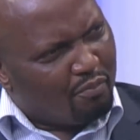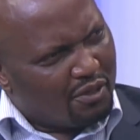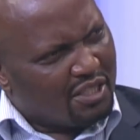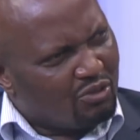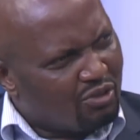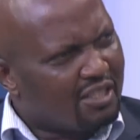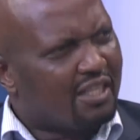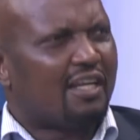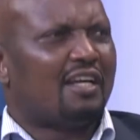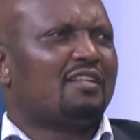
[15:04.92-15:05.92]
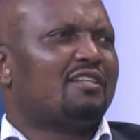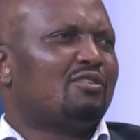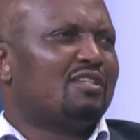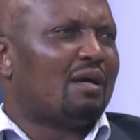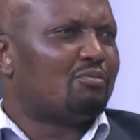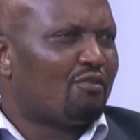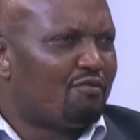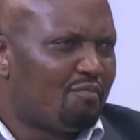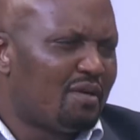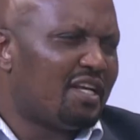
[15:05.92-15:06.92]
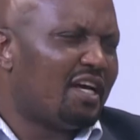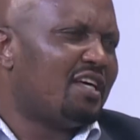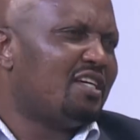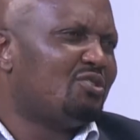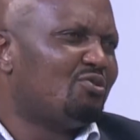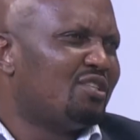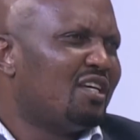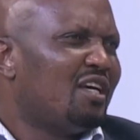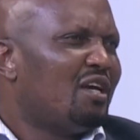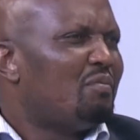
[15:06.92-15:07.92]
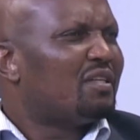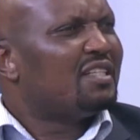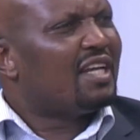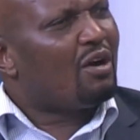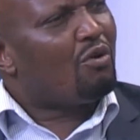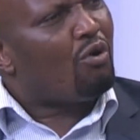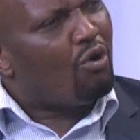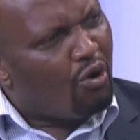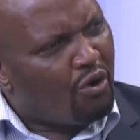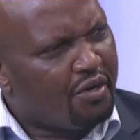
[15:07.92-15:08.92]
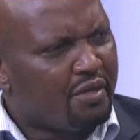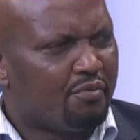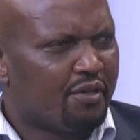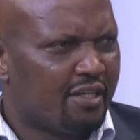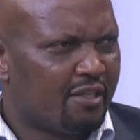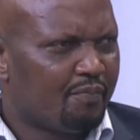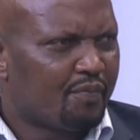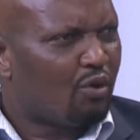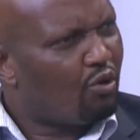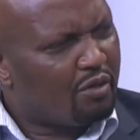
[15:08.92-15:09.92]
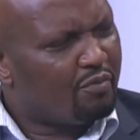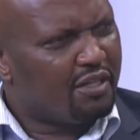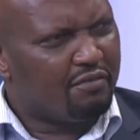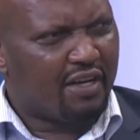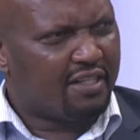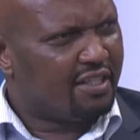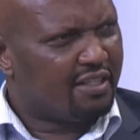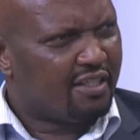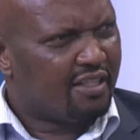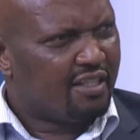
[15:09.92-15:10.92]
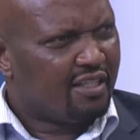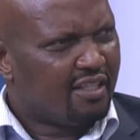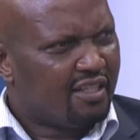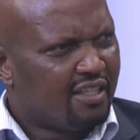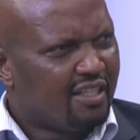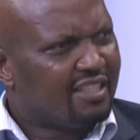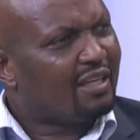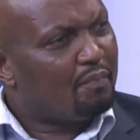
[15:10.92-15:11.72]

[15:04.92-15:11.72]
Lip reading: political strength, in terms of many other issues, but now horribly divided. It's a pity.